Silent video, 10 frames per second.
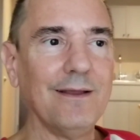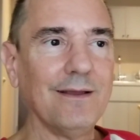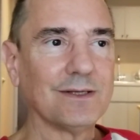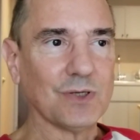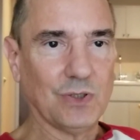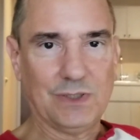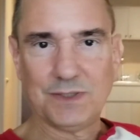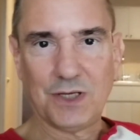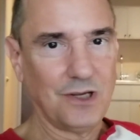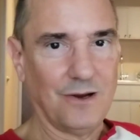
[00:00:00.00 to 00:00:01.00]
social
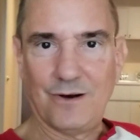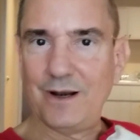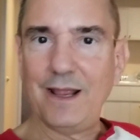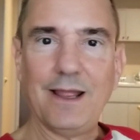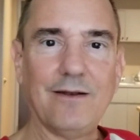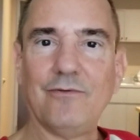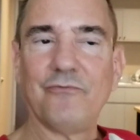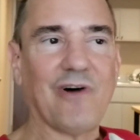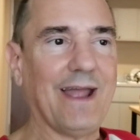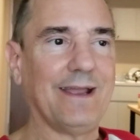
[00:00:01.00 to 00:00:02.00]
security and
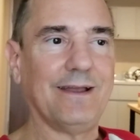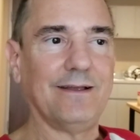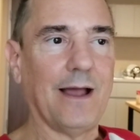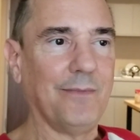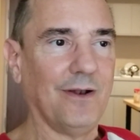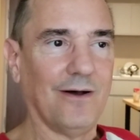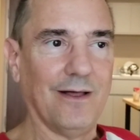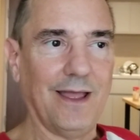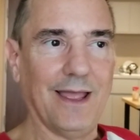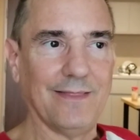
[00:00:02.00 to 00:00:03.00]
FICA I mean
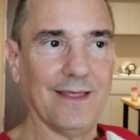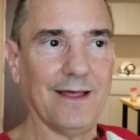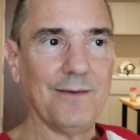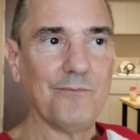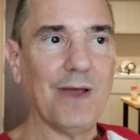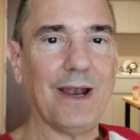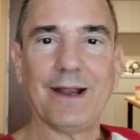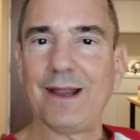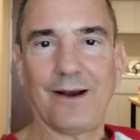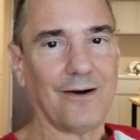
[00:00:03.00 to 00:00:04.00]
not and the
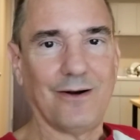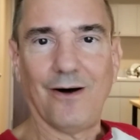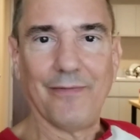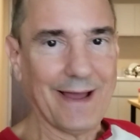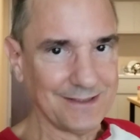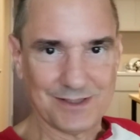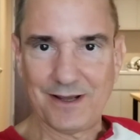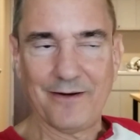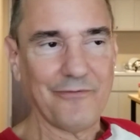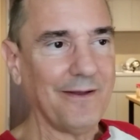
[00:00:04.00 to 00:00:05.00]
Medicare and all that
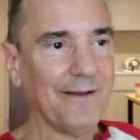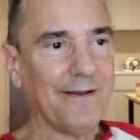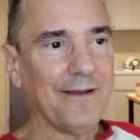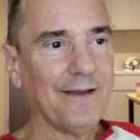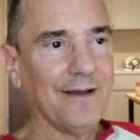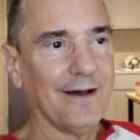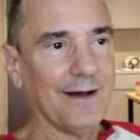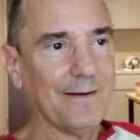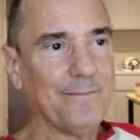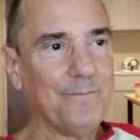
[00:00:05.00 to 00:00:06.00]
stuff
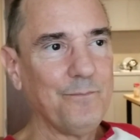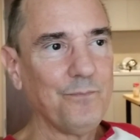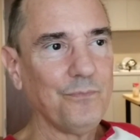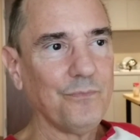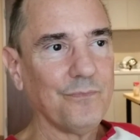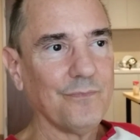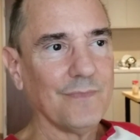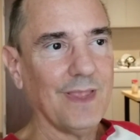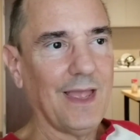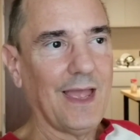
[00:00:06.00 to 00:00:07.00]
um,
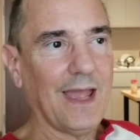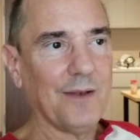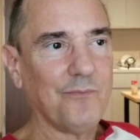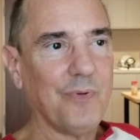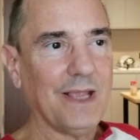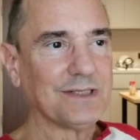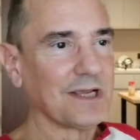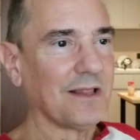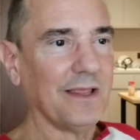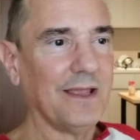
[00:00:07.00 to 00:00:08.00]
and
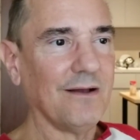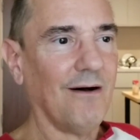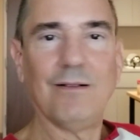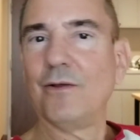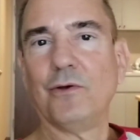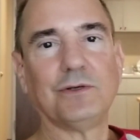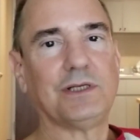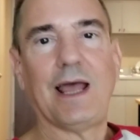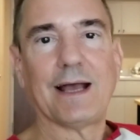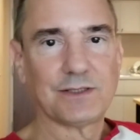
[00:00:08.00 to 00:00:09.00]
basically all of those
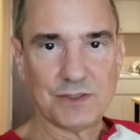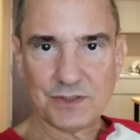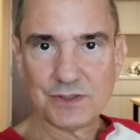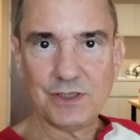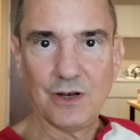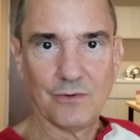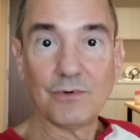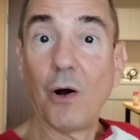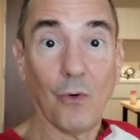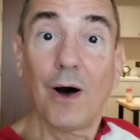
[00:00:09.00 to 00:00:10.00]
taxes you know
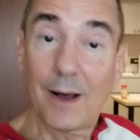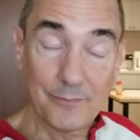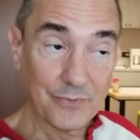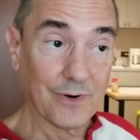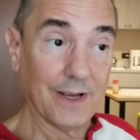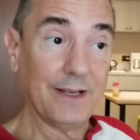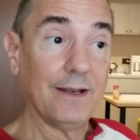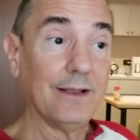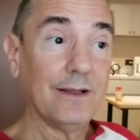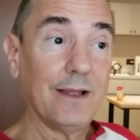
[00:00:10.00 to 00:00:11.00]
go up right
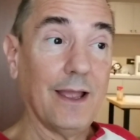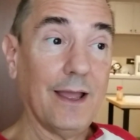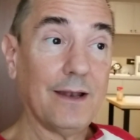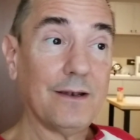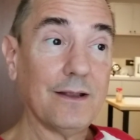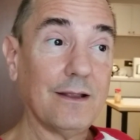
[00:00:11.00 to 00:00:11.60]
and